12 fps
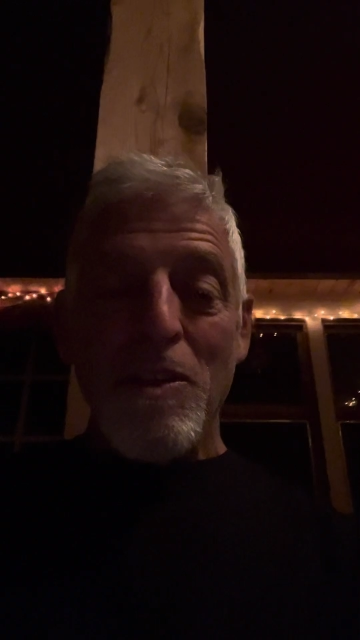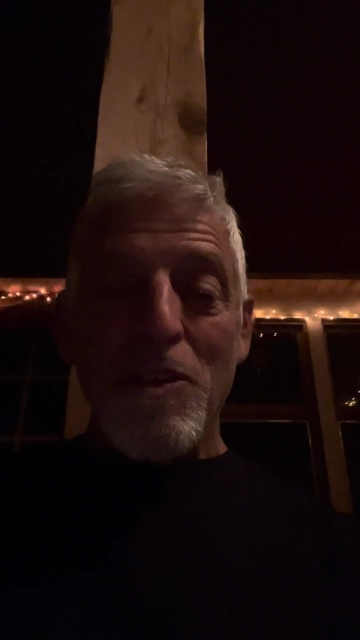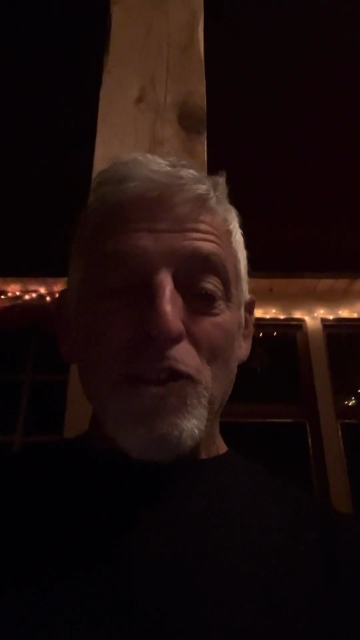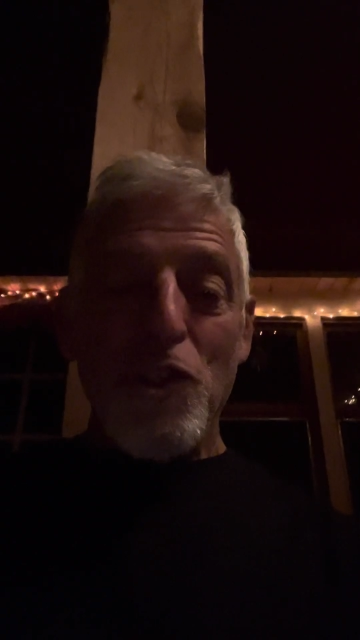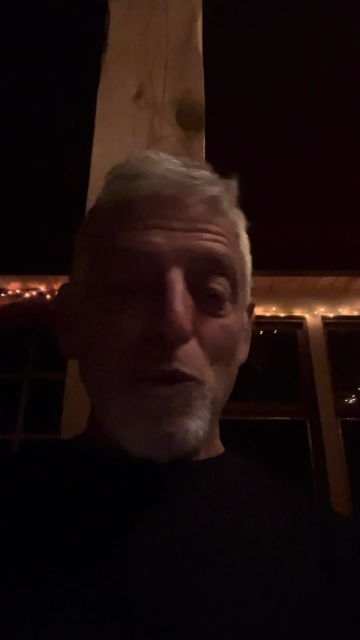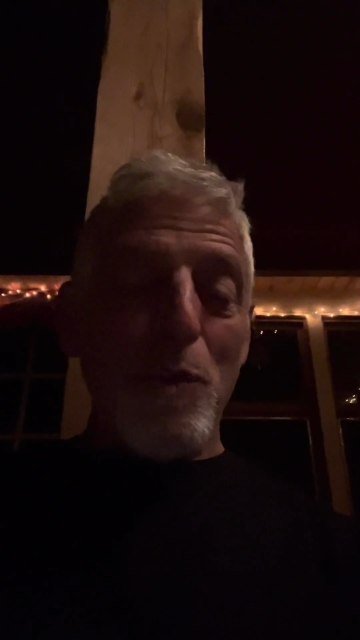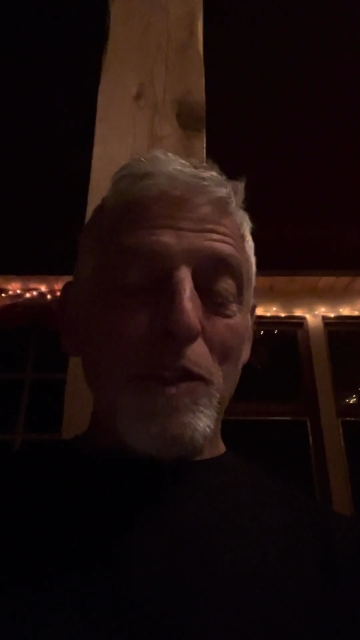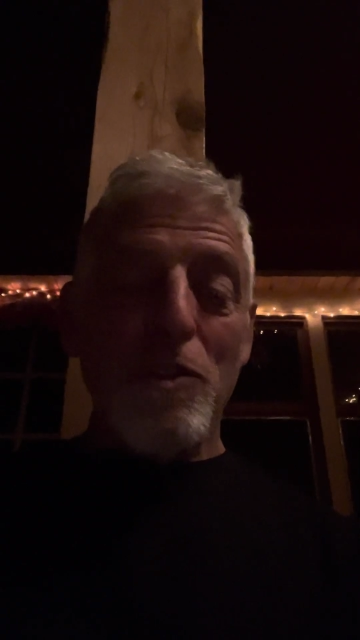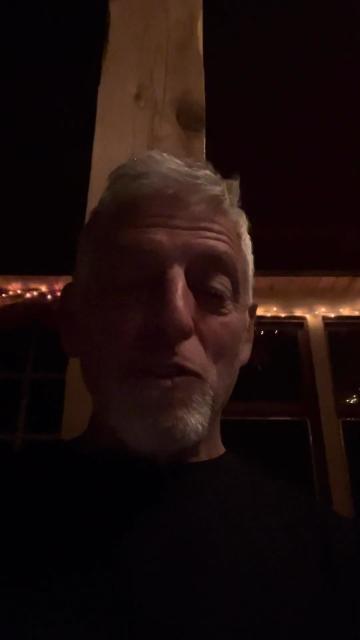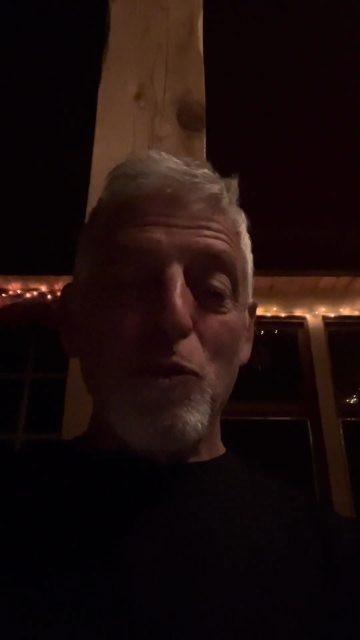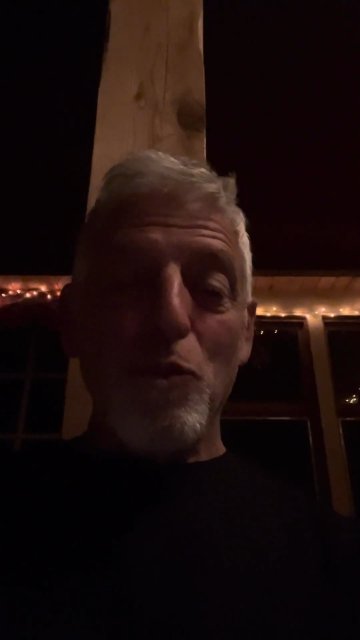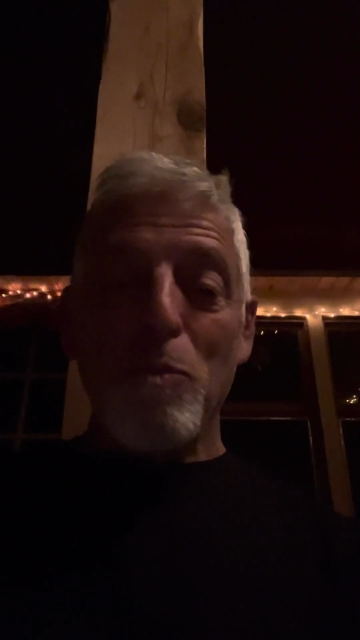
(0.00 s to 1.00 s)
She went
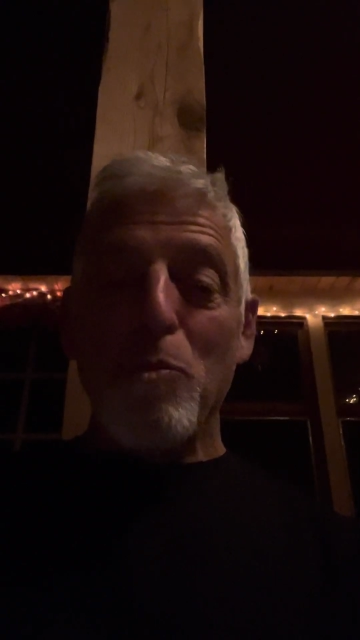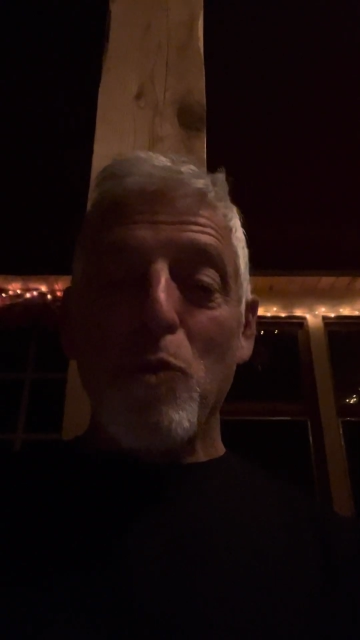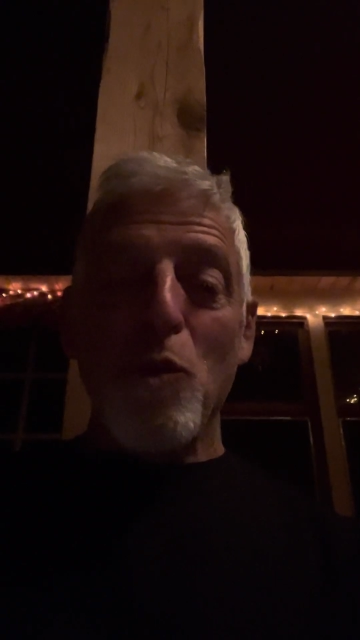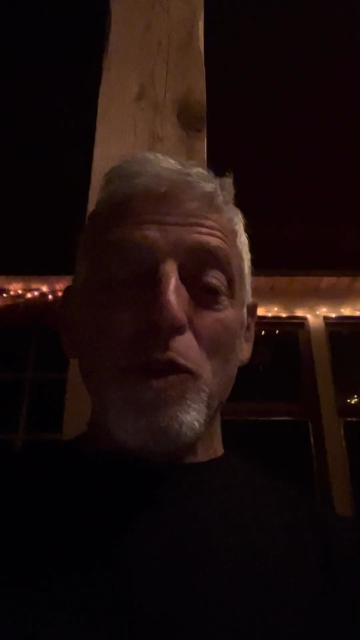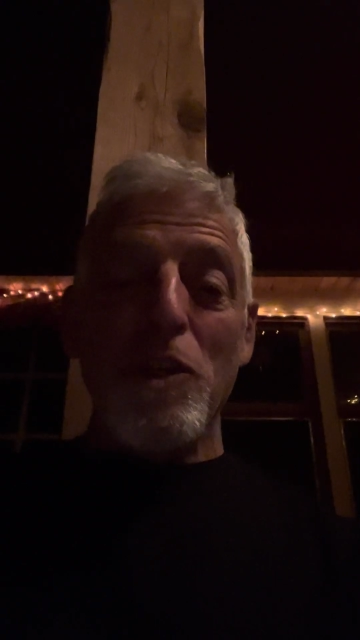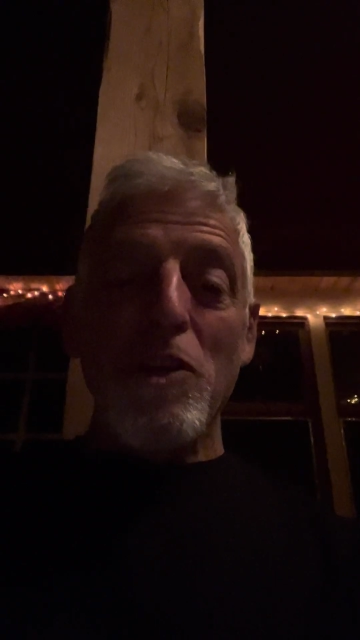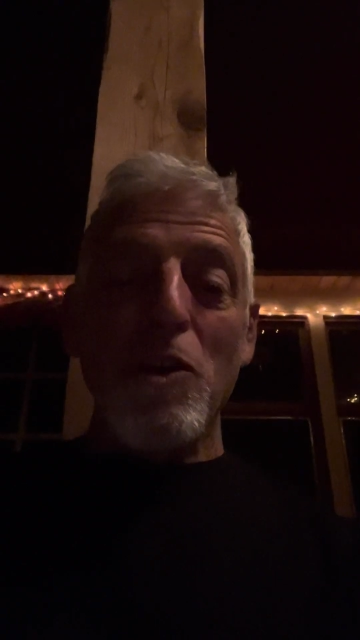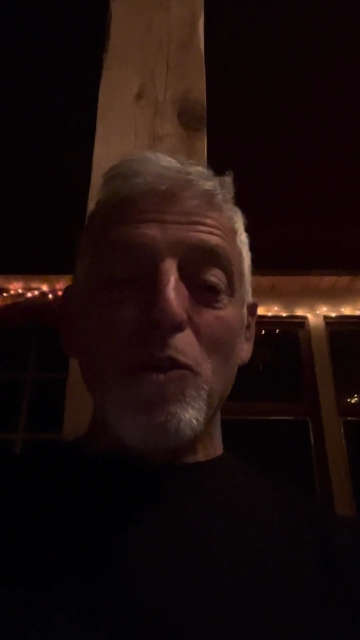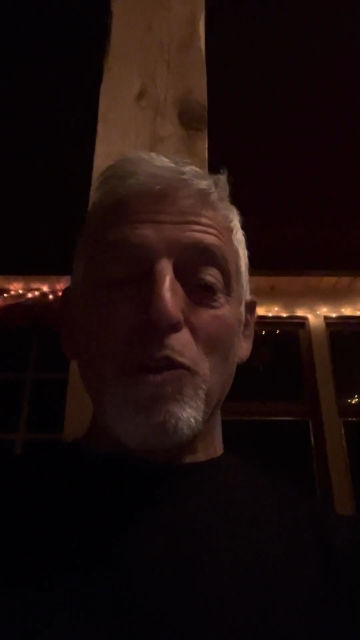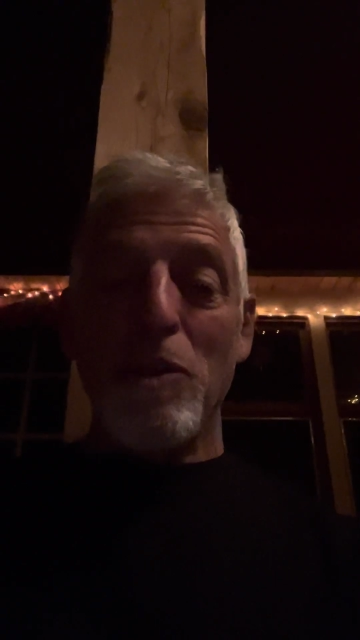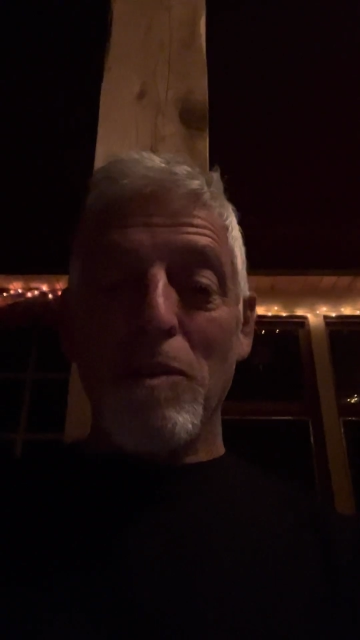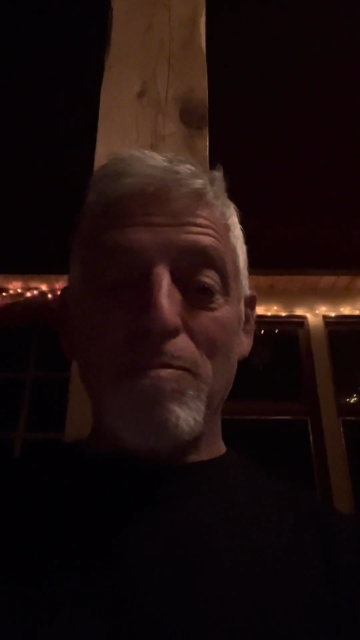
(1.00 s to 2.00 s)
to the portico,
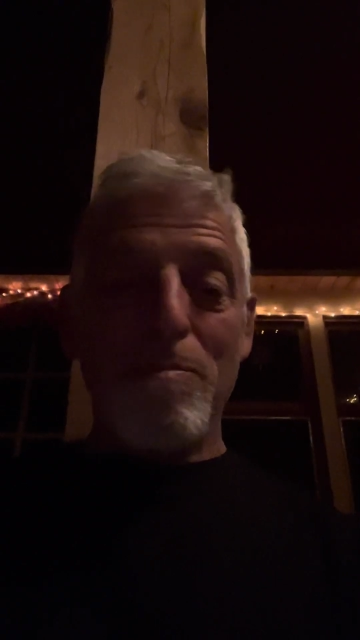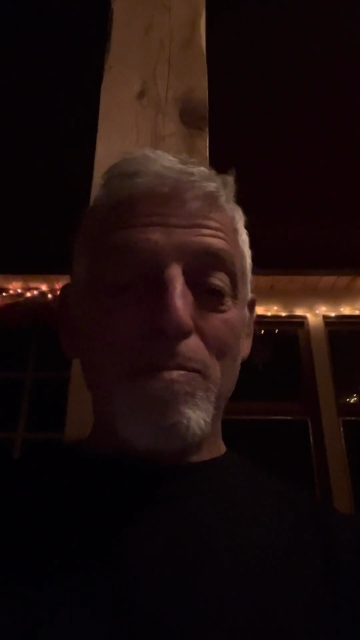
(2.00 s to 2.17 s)
the